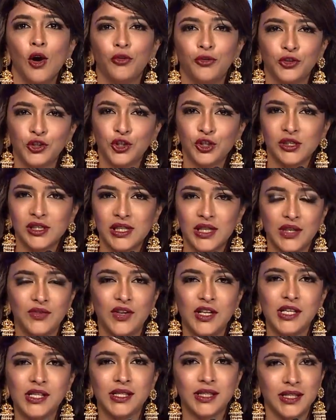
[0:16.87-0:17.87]
official
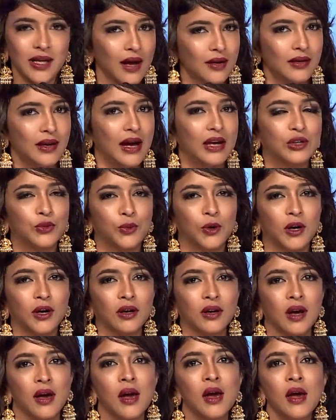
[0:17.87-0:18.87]
TV Sun
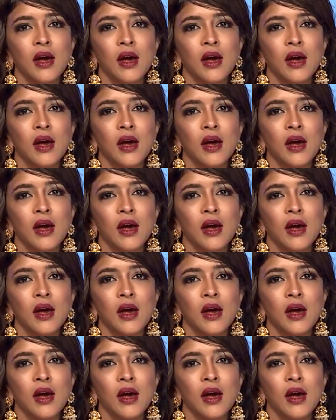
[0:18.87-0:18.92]
Network,